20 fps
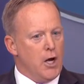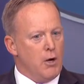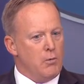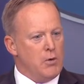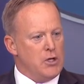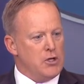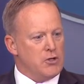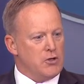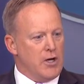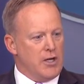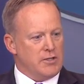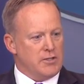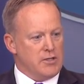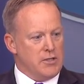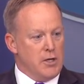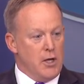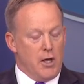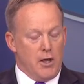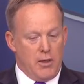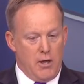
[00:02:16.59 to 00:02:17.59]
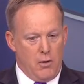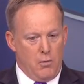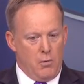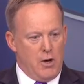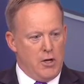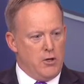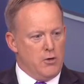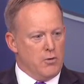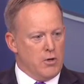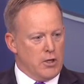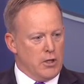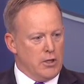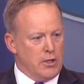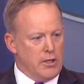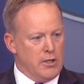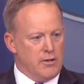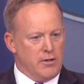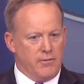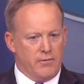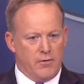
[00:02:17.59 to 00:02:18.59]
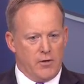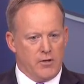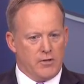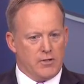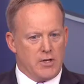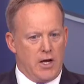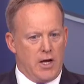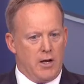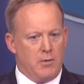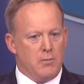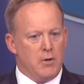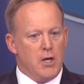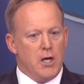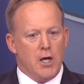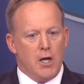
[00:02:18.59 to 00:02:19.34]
We trust that when you were cleared the first time,